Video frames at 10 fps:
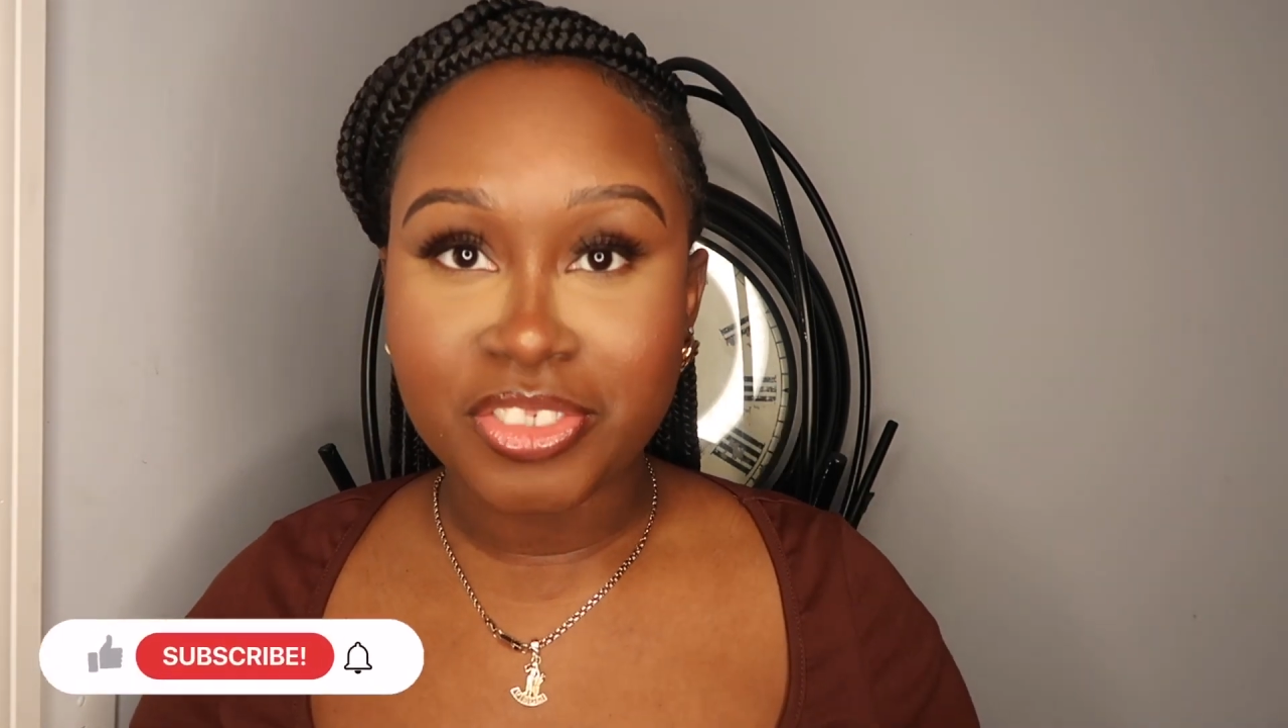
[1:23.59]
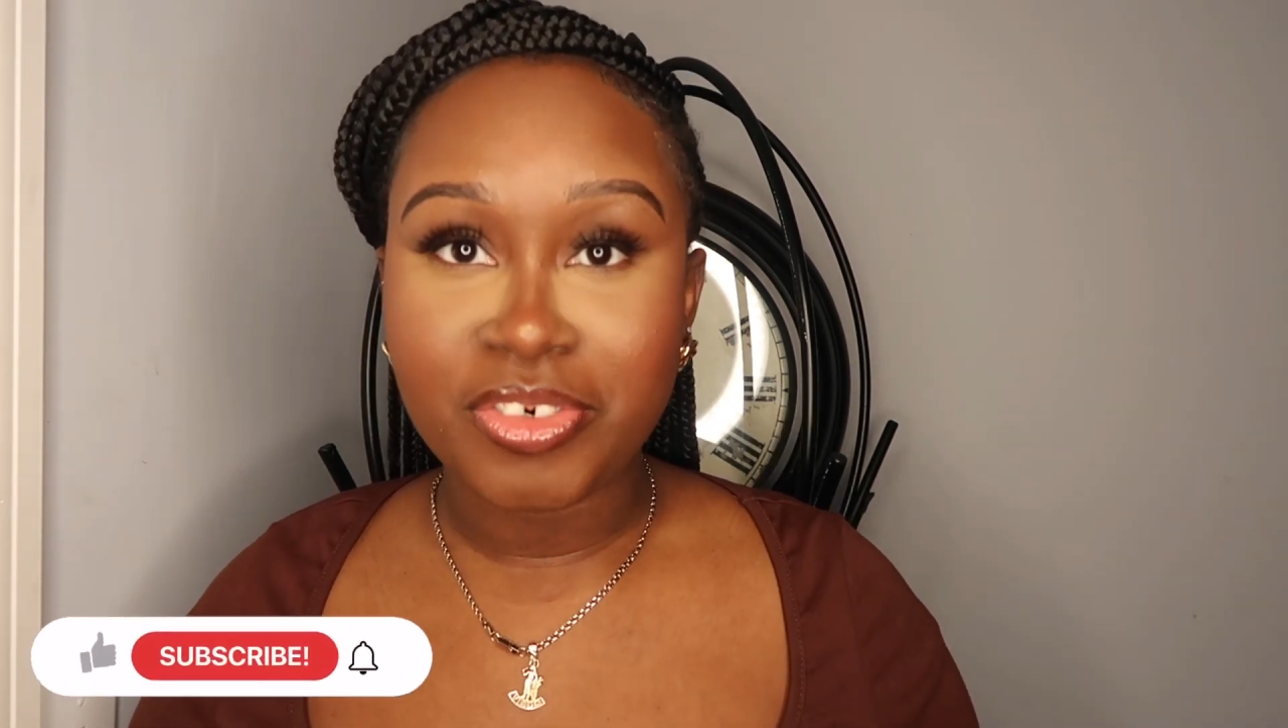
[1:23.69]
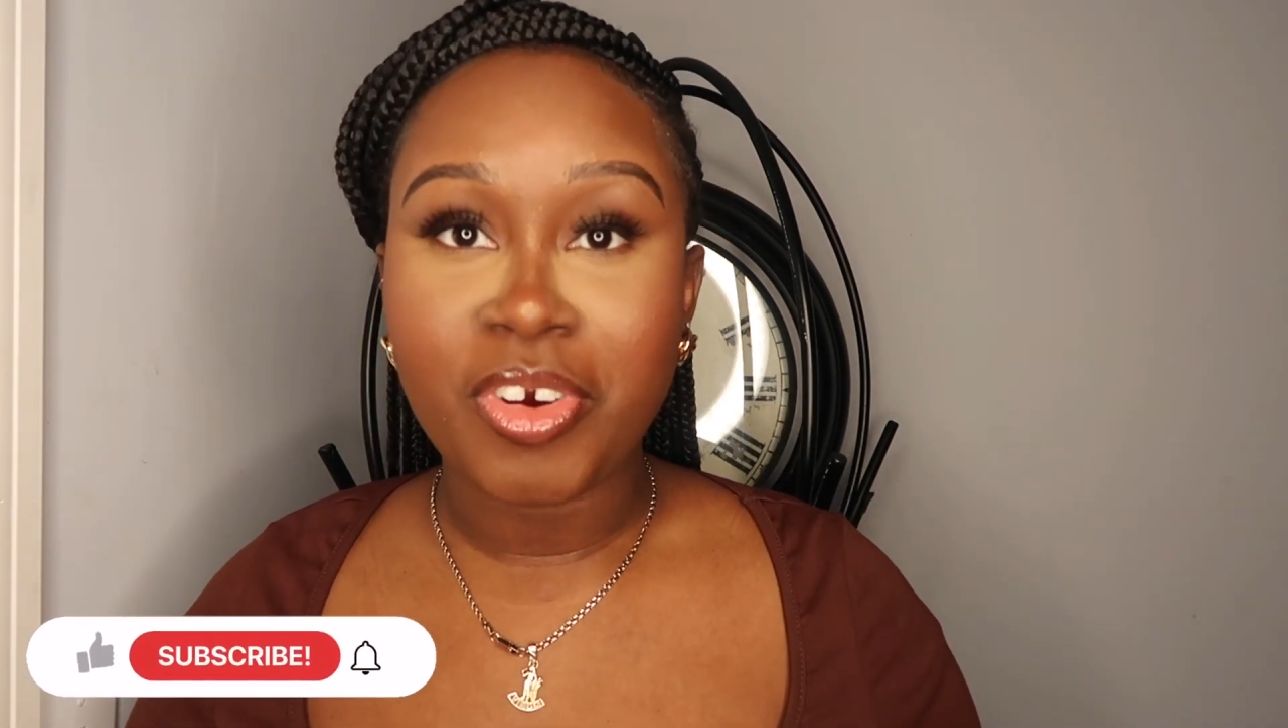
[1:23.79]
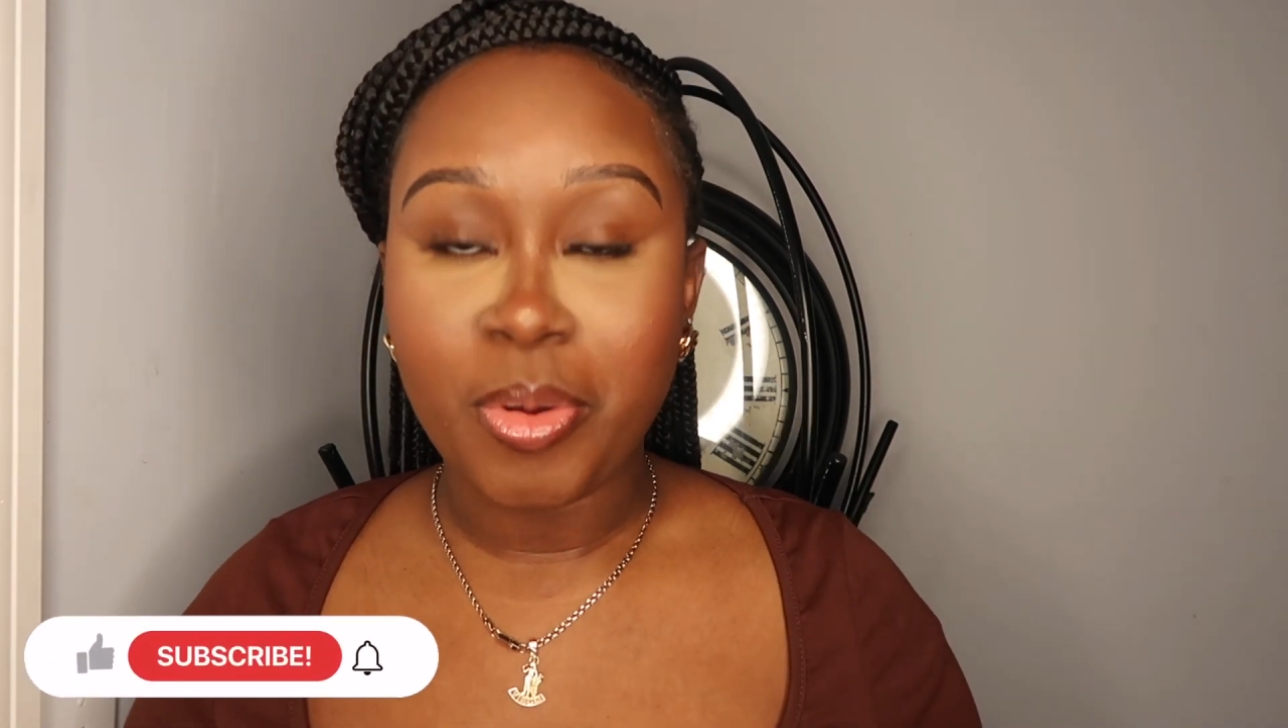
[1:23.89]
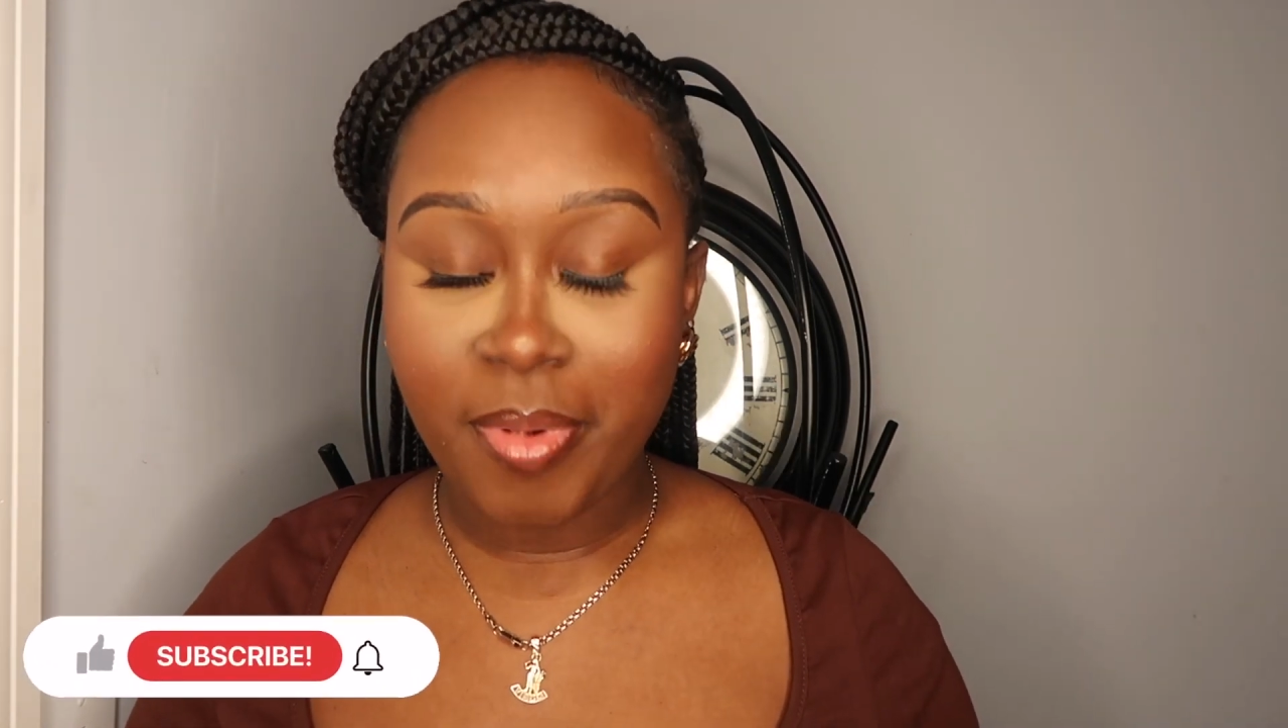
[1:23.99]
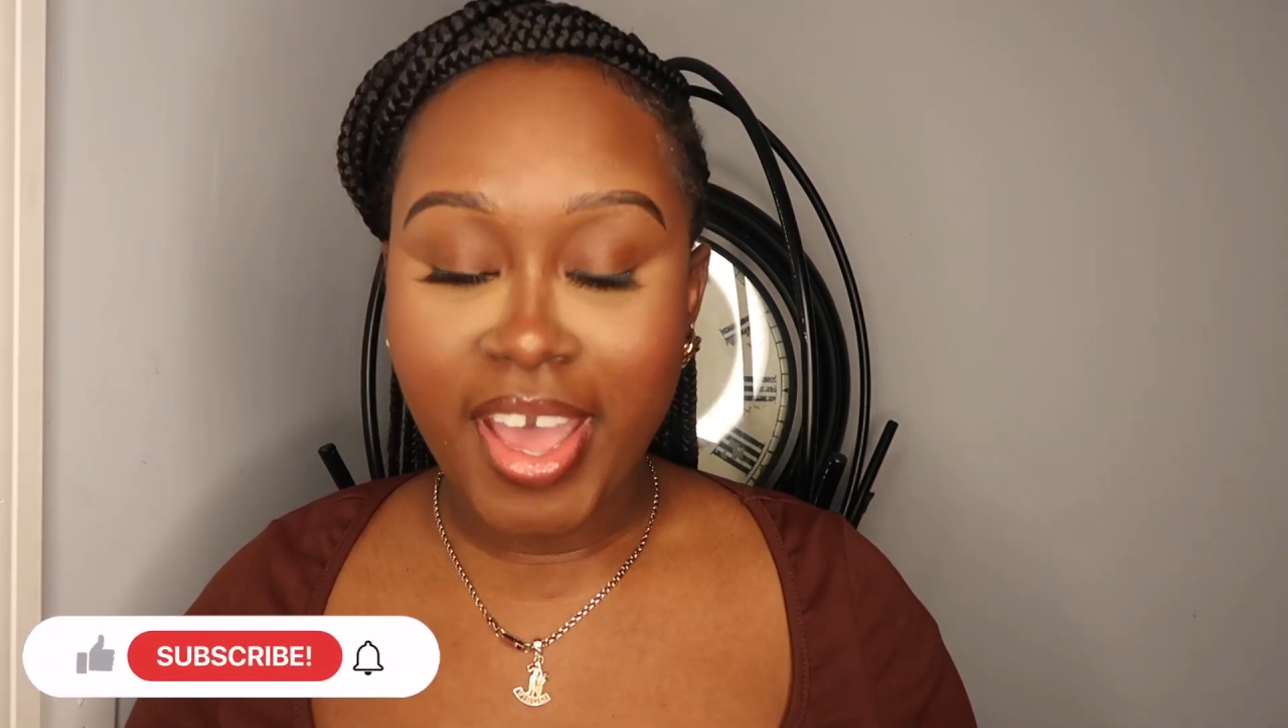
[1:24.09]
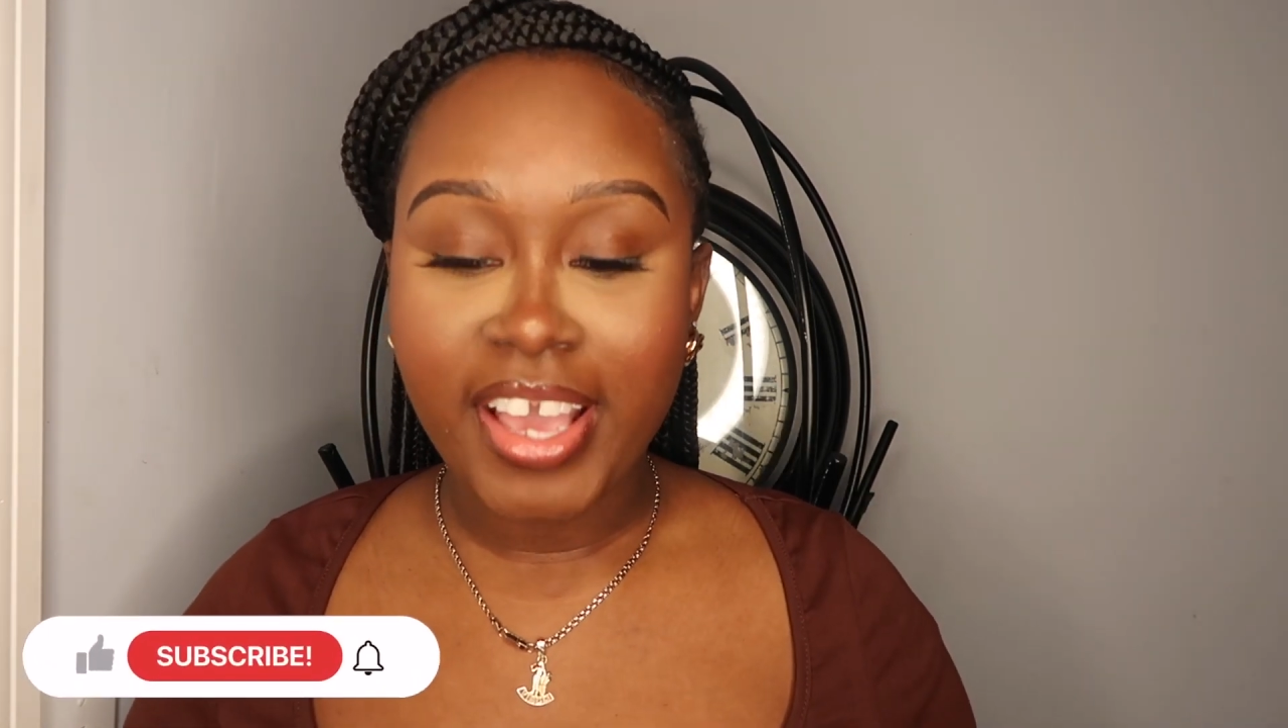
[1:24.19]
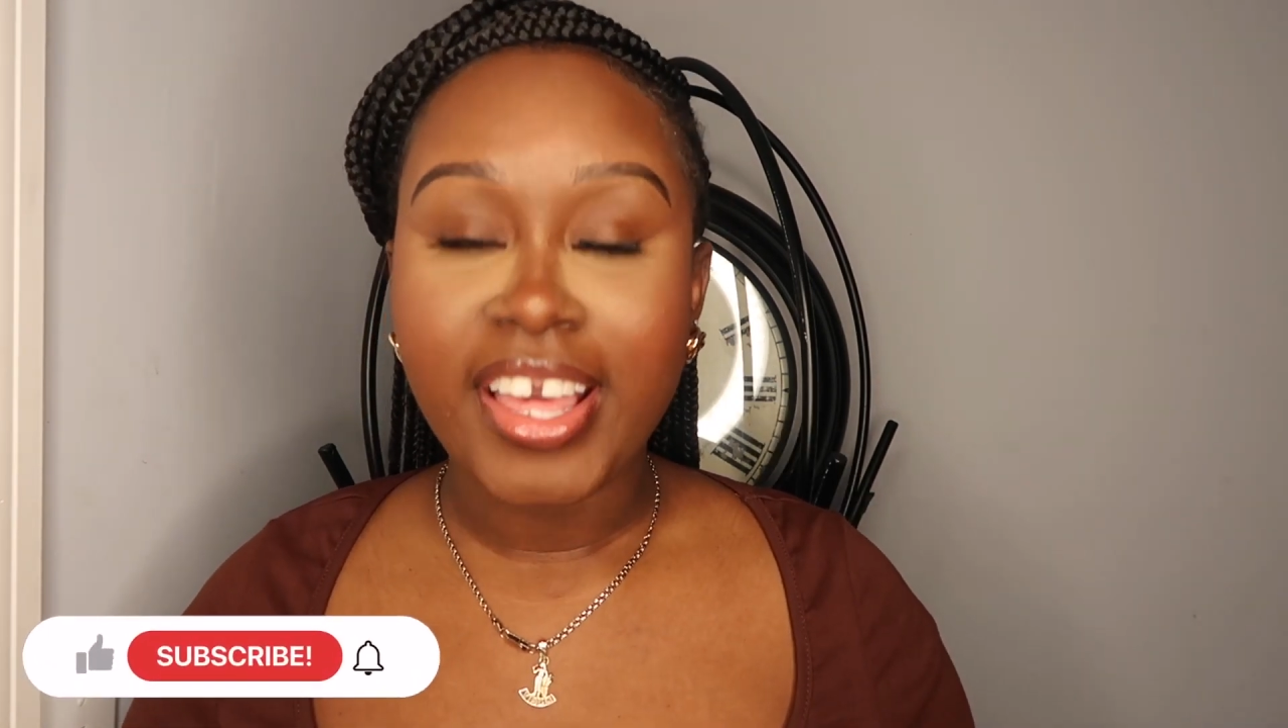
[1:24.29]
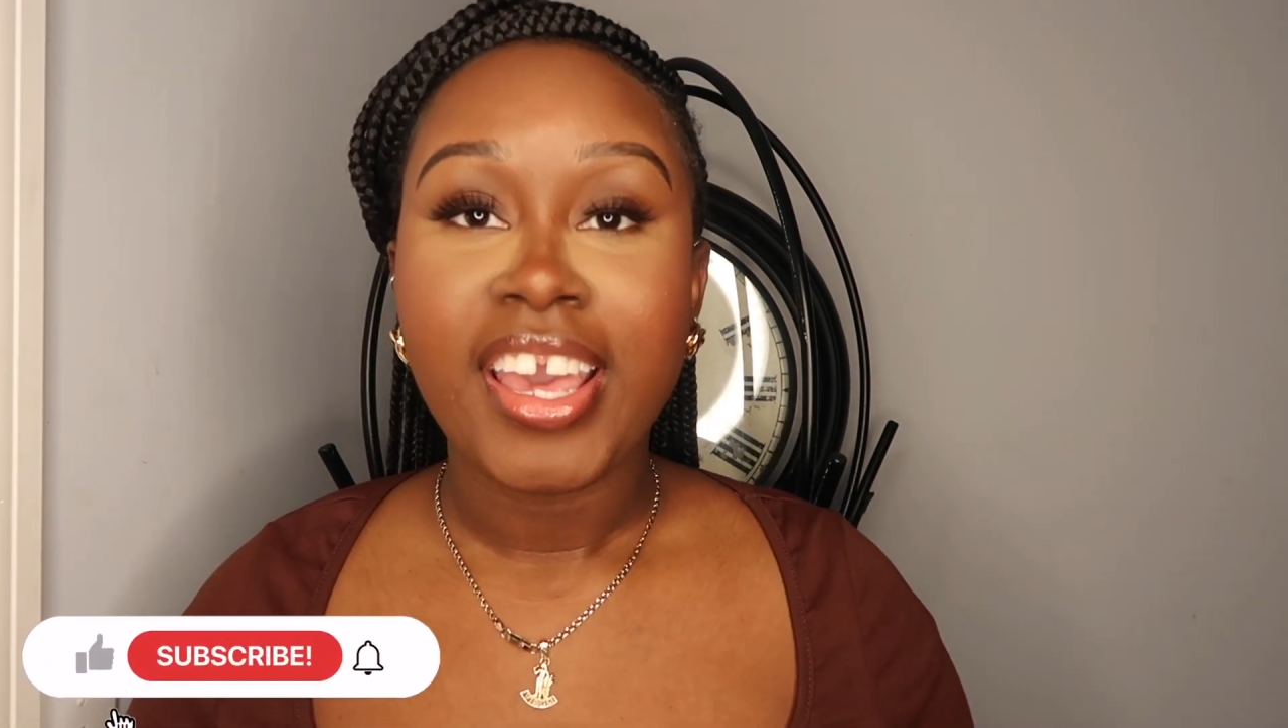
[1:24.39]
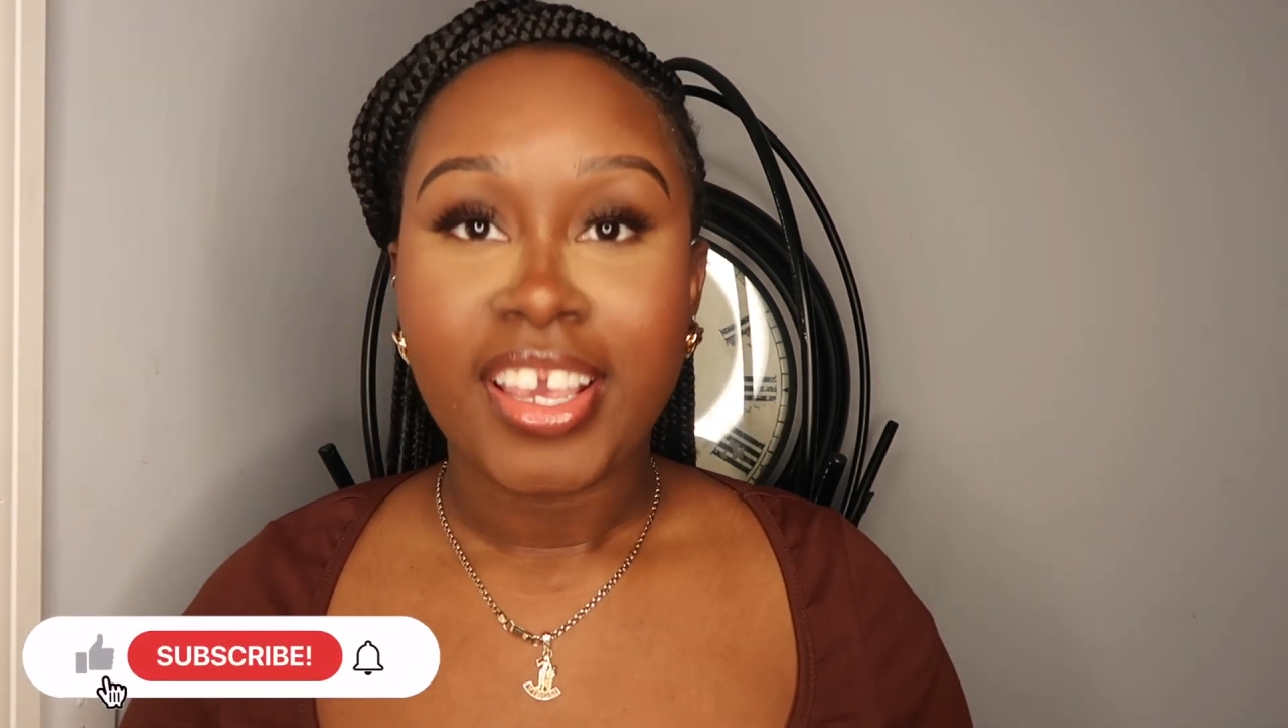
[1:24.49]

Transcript: growing back.